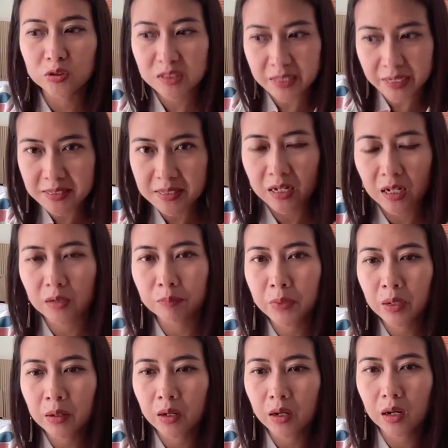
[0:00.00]
own
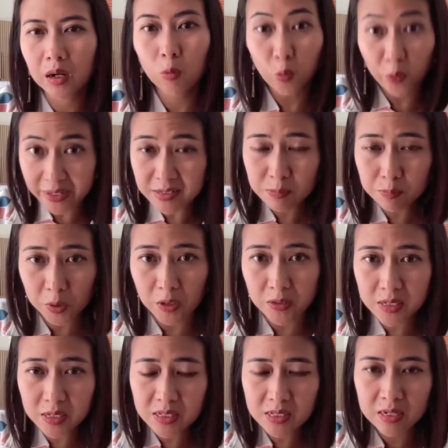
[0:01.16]
textile waste
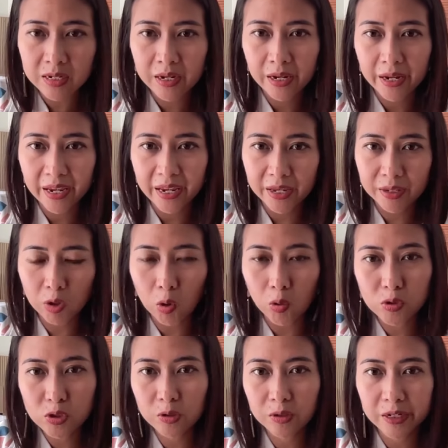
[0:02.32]
process and
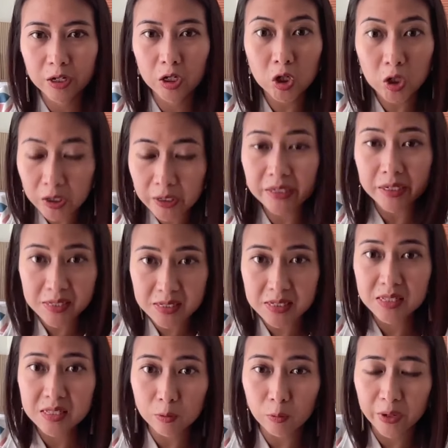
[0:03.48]
also their current
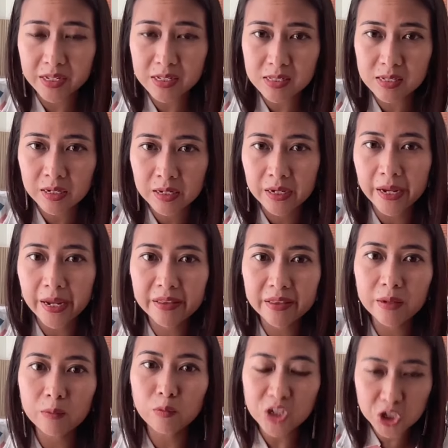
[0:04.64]
existing waste.
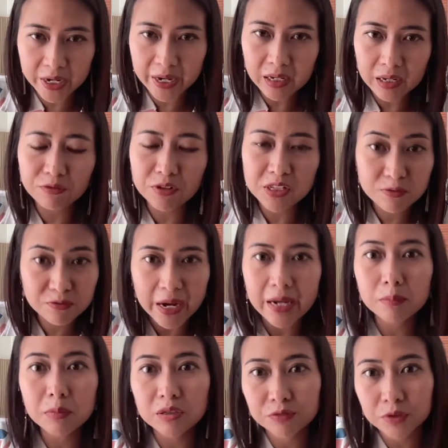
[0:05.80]
And then we check if it's
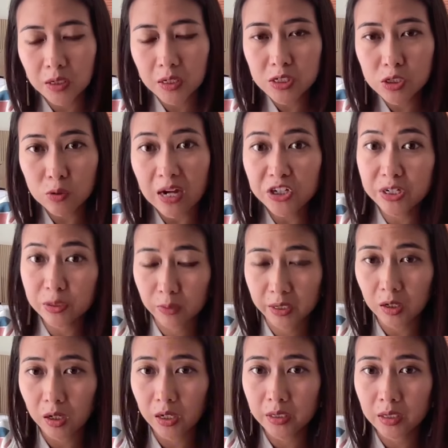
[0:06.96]
viable for us to actually
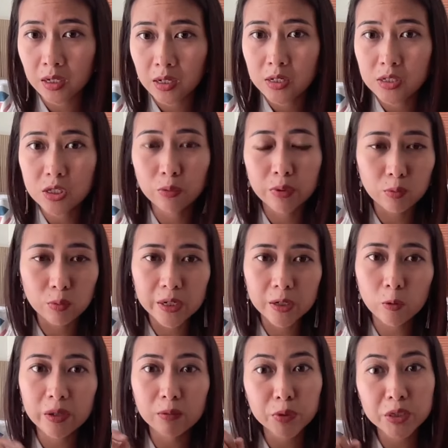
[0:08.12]
work on. So we
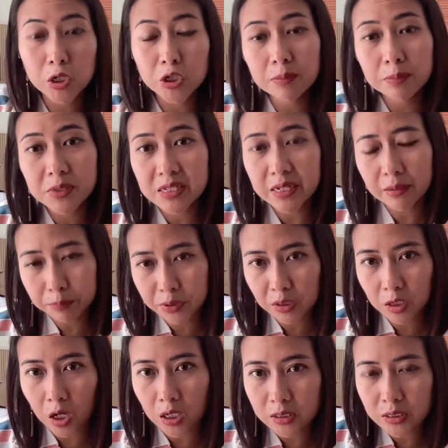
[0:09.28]
work with 100%
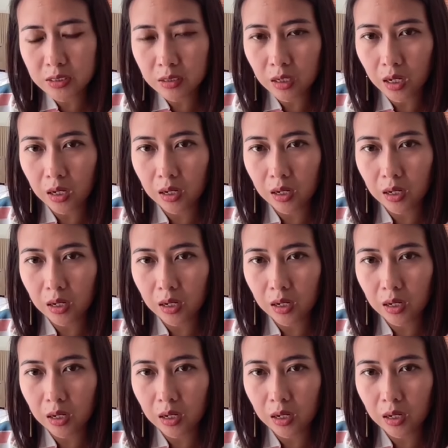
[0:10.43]
pure cotton,